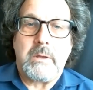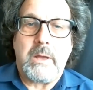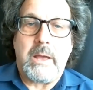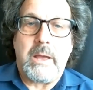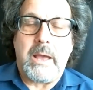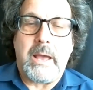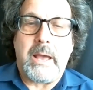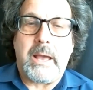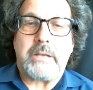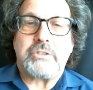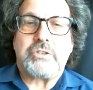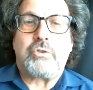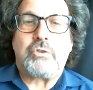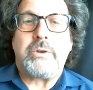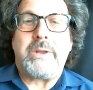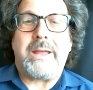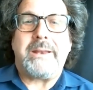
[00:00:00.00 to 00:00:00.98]
has
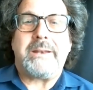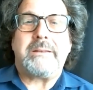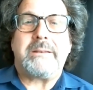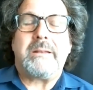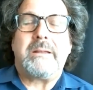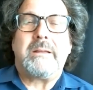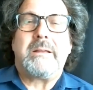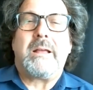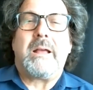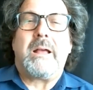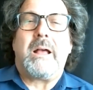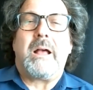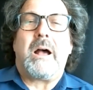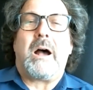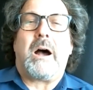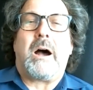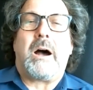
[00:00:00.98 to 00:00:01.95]
created
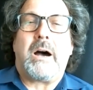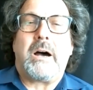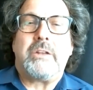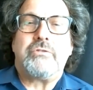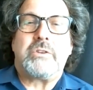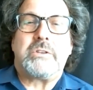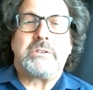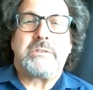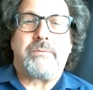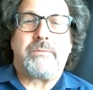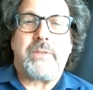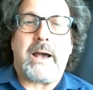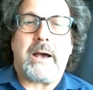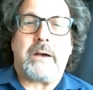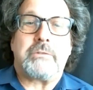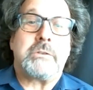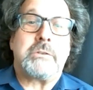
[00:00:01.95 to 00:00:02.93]
hundreds of
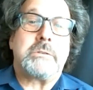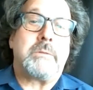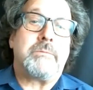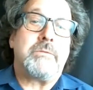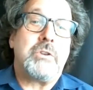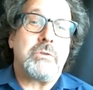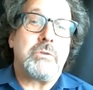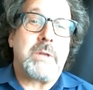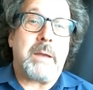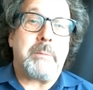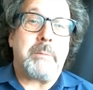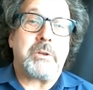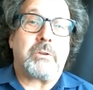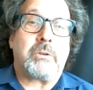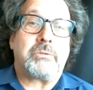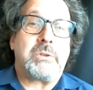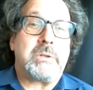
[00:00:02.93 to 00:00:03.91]
thousands of new
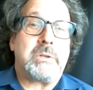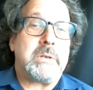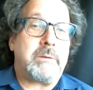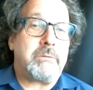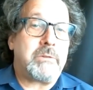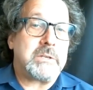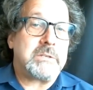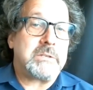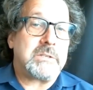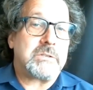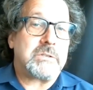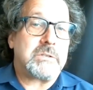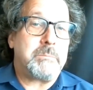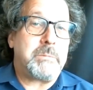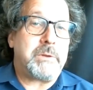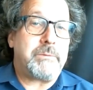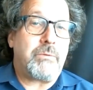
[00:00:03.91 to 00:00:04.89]
chemicals that never
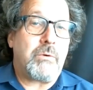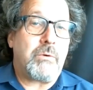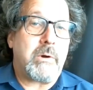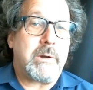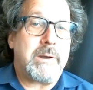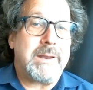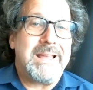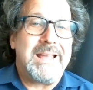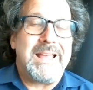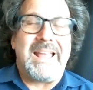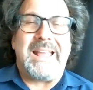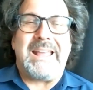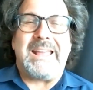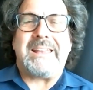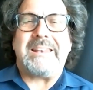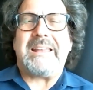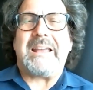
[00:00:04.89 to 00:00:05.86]
existed before
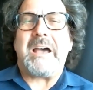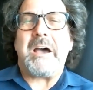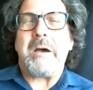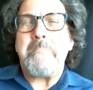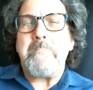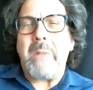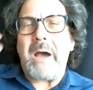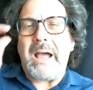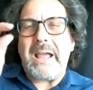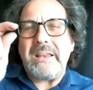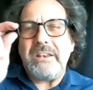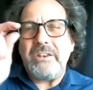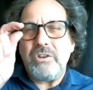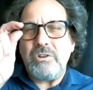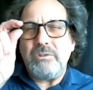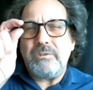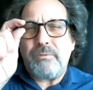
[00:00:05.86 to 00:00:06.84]
and a
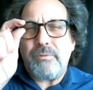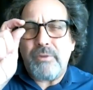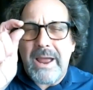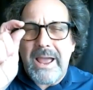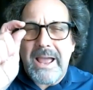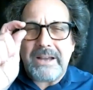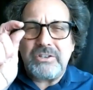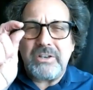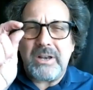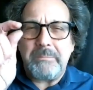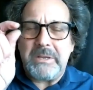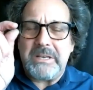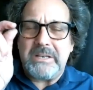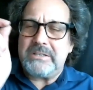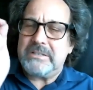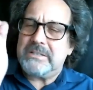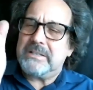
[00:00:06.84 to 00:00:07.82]
minute fraction. I
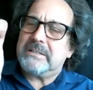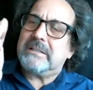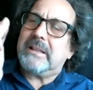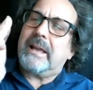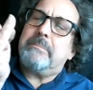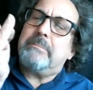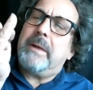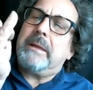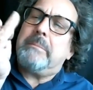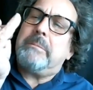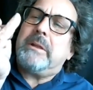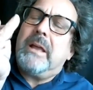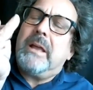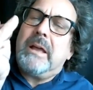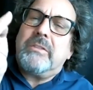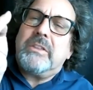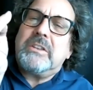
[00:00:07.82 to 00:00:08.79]
mean, it's just like maybe
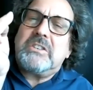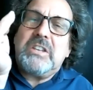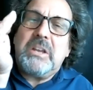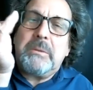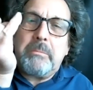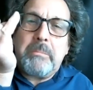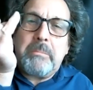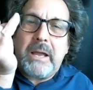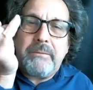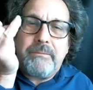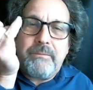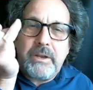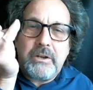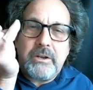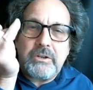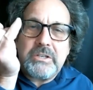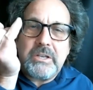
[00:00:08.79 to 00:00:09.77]
the tip of my
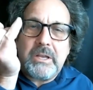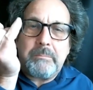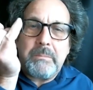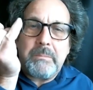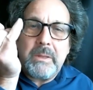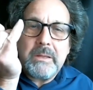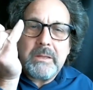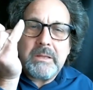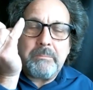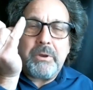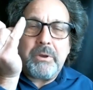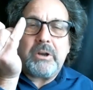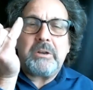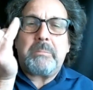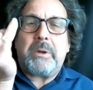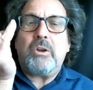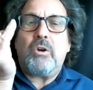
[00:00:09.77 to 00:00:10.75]
fingertip compared to
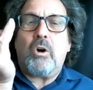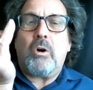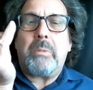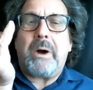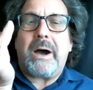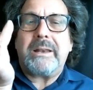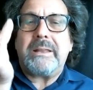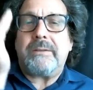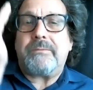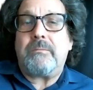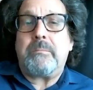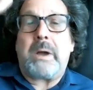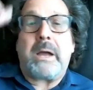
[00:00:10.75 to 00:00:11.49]
my whole body. If my